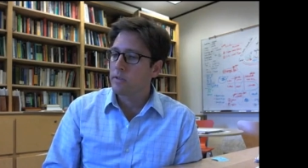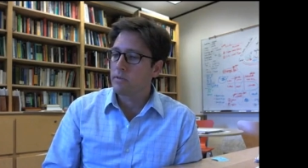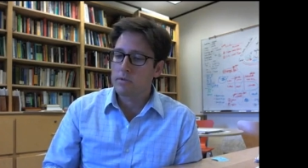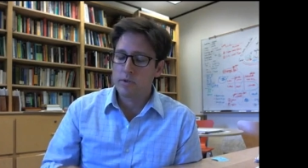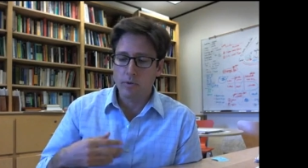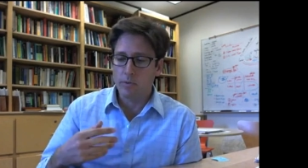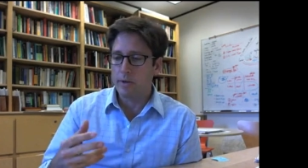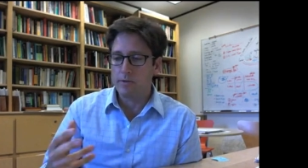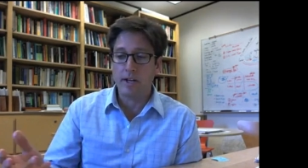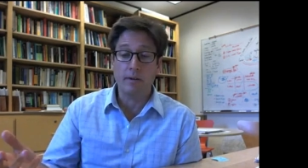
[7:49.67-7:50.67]
So we
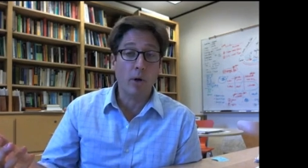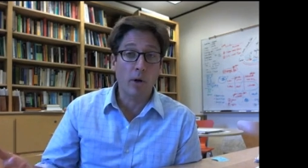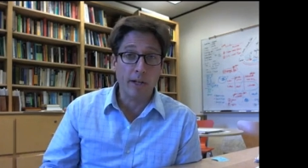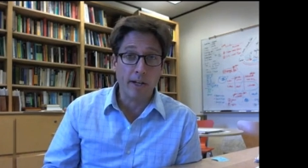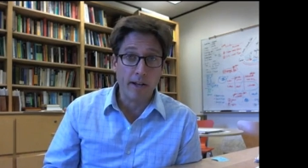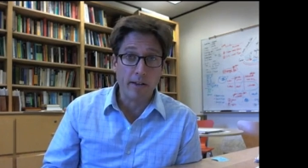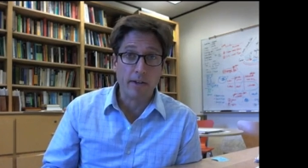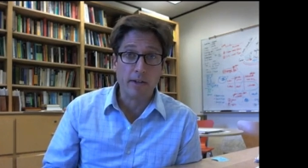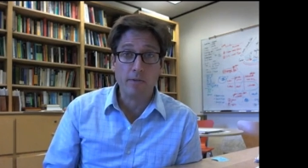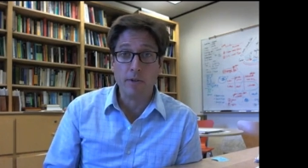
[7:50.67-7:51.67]
have St. Paulian
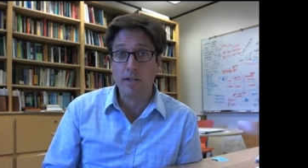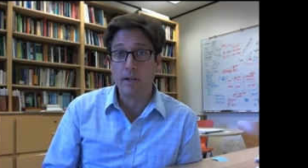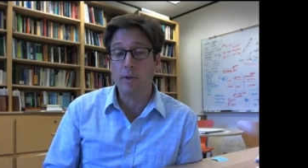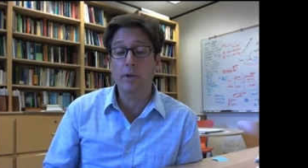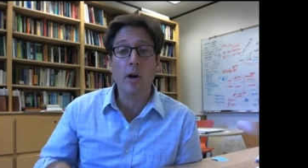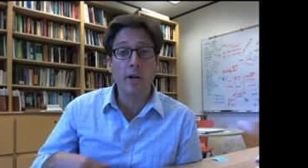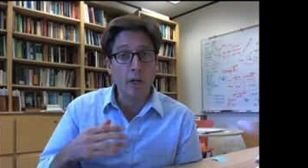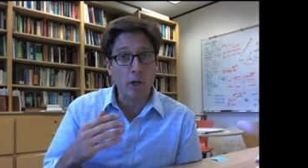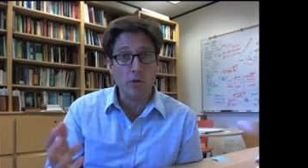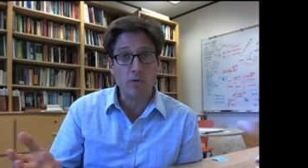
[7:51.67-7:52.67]
ethics, for example, and on it
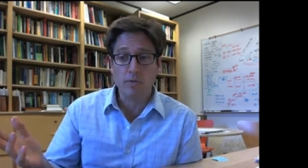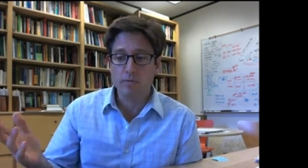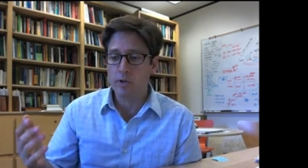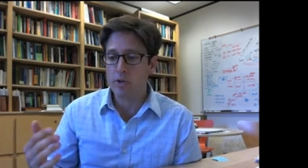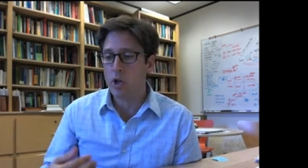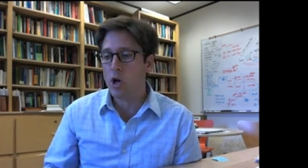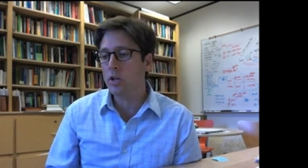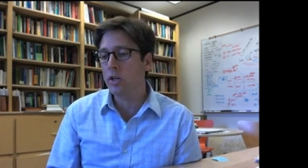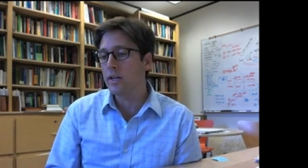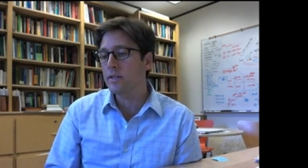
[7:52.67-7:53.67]
goes. There's a long
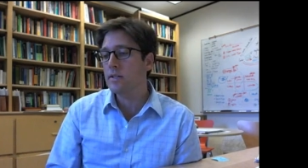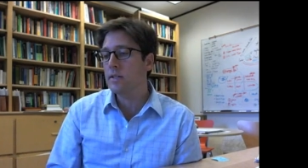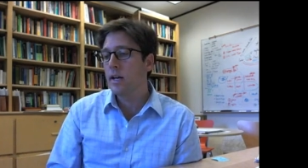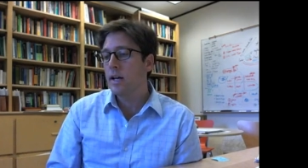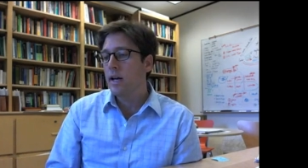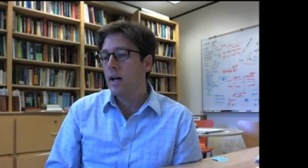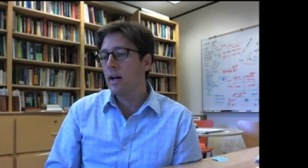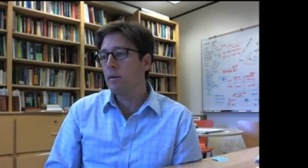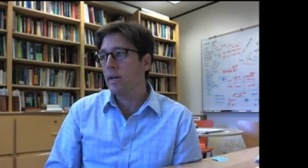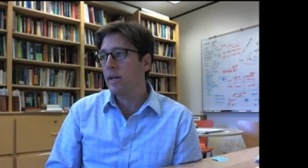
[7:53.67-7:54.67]
list,
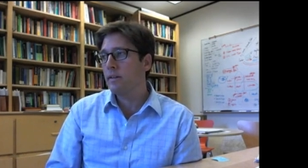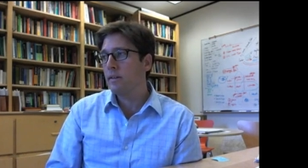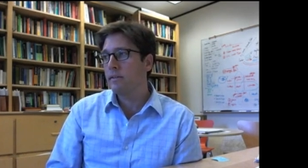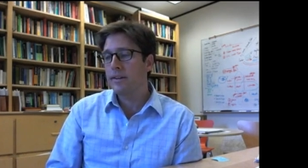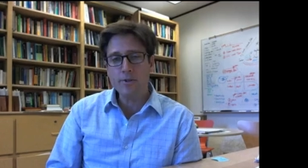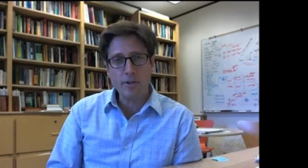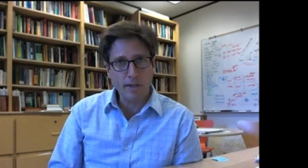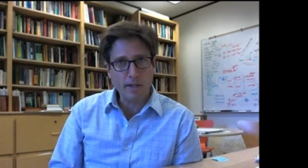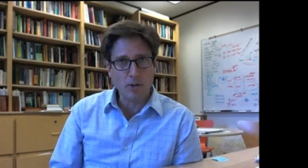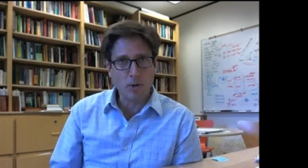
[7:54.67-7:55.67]
and it eventually
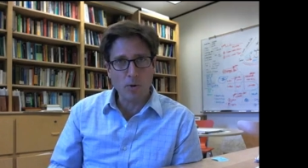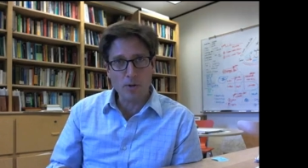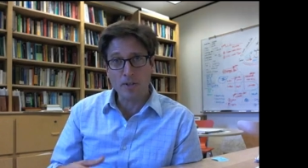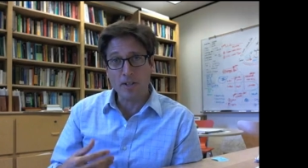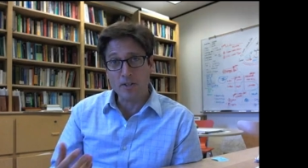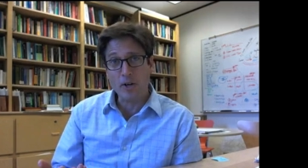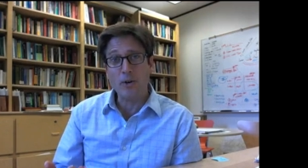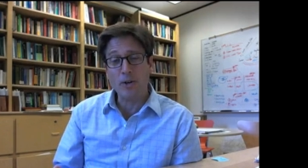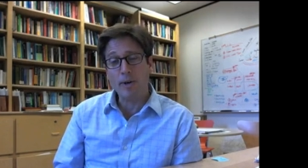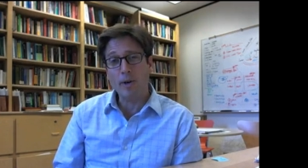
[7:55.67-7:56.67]
becomes a course on its
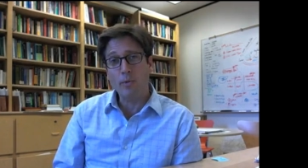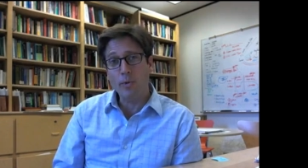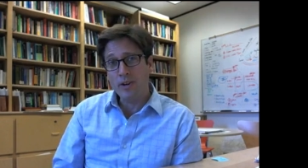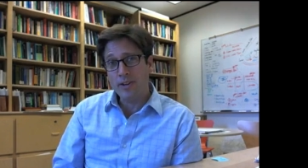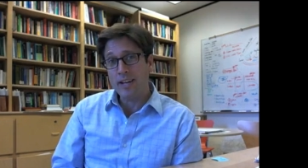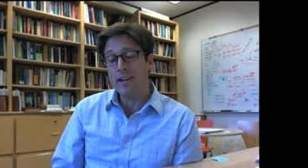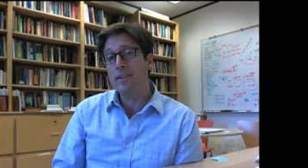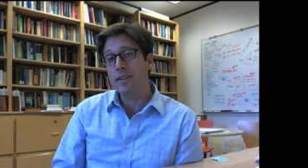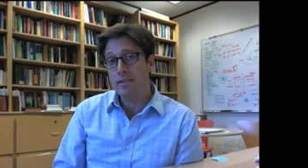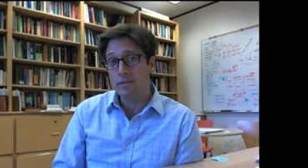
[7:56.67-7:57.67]
own about what are the
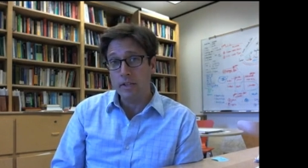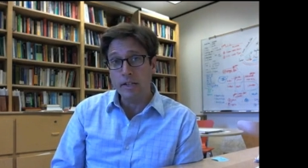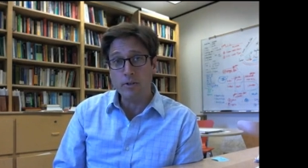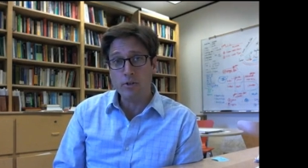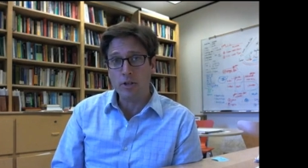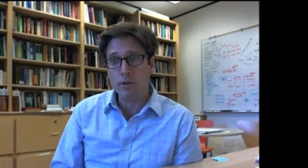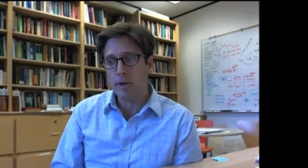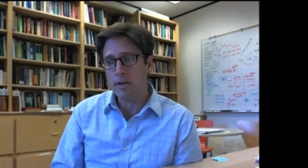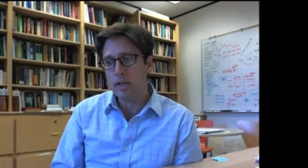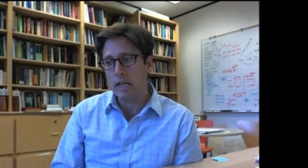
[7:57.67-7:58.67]
ethics of leadership,
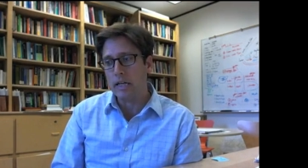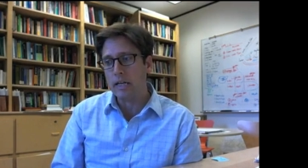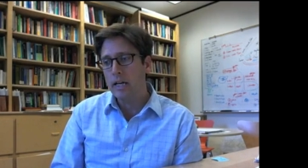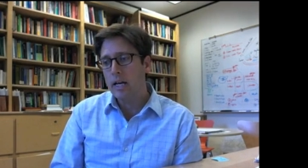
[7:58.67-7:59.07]
I think.